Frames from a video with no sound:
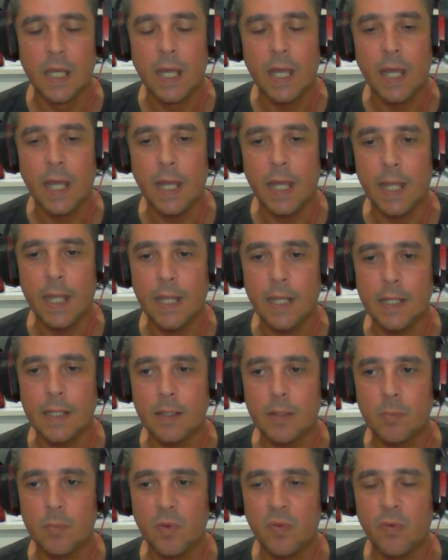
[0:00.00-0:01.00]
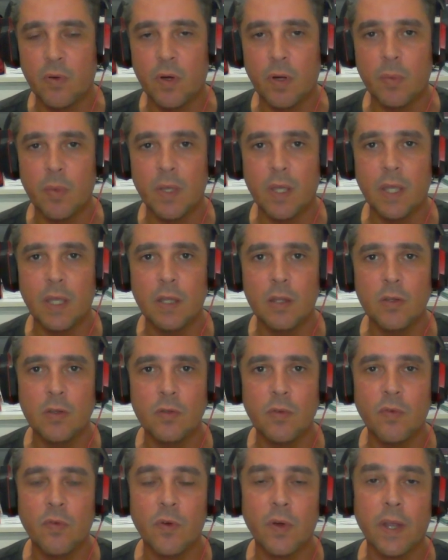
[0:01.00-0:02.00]
And before I begin,
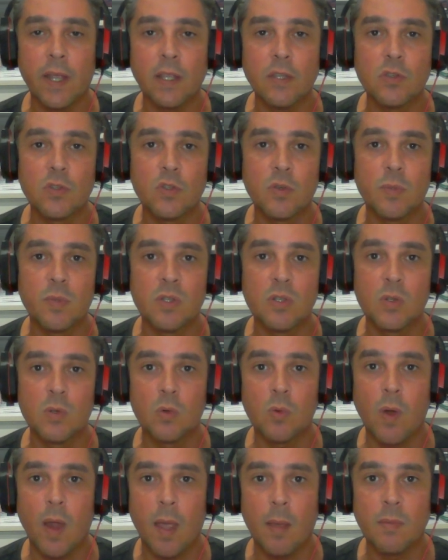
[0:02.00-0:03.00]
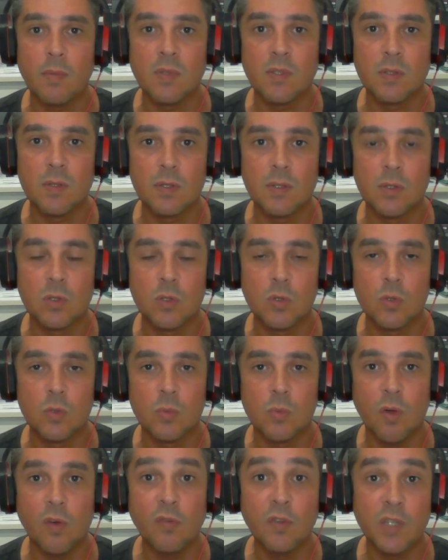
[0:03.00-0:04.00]
don't forget to subscribe to
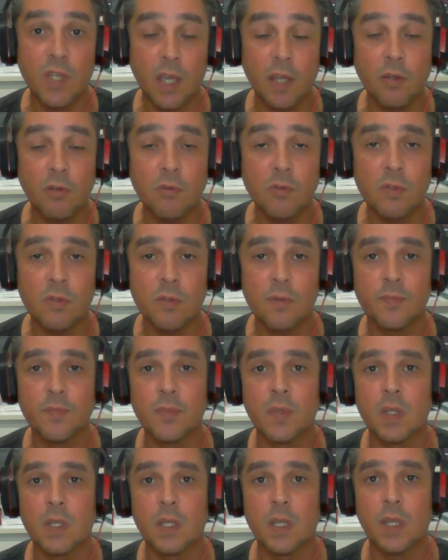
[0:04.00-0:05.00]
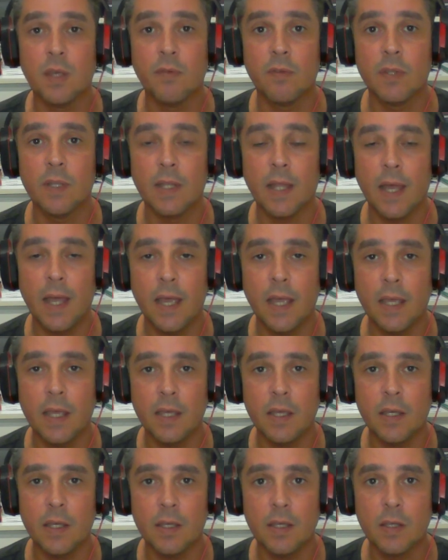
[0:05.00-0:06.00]
both channels, give the
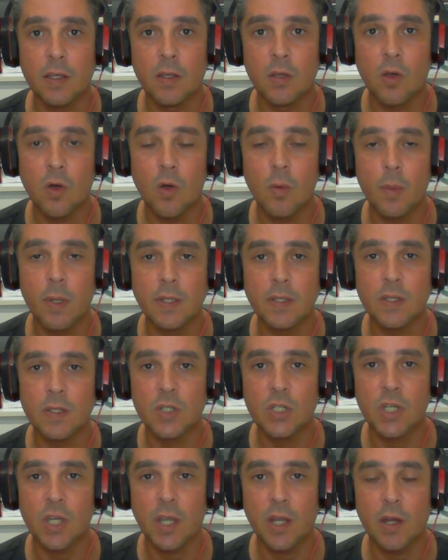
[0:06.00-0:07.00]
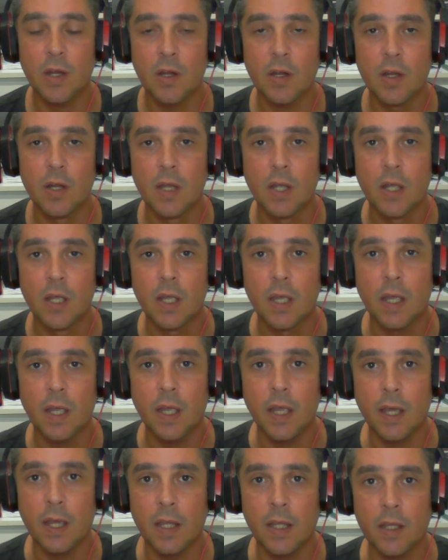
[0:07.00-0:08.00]
like, comment, share,
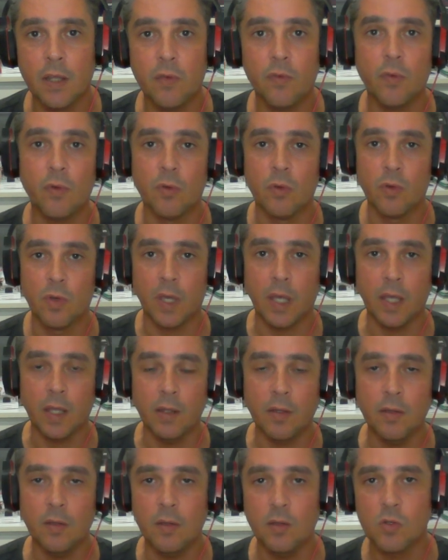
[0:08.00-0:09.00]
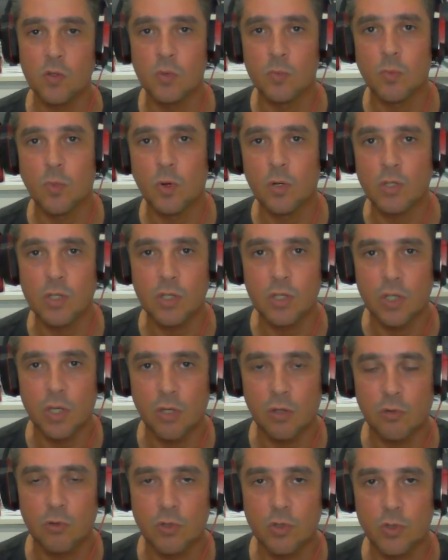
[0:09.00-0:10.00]
and if you can support the
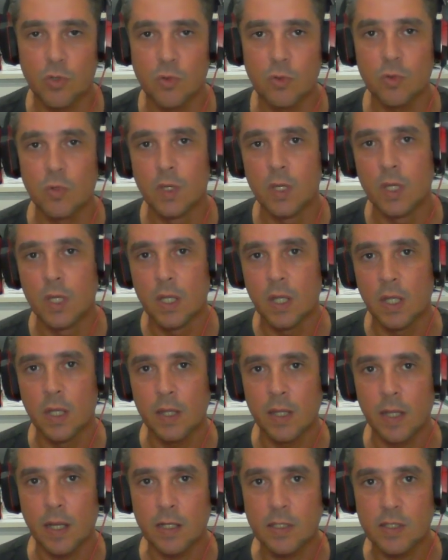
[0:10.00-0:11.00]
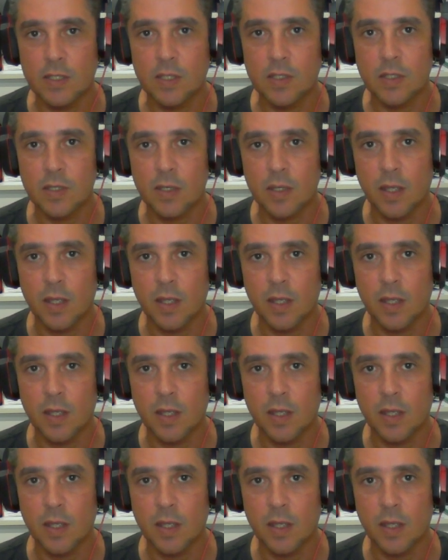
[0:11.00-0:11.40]
channel too, that's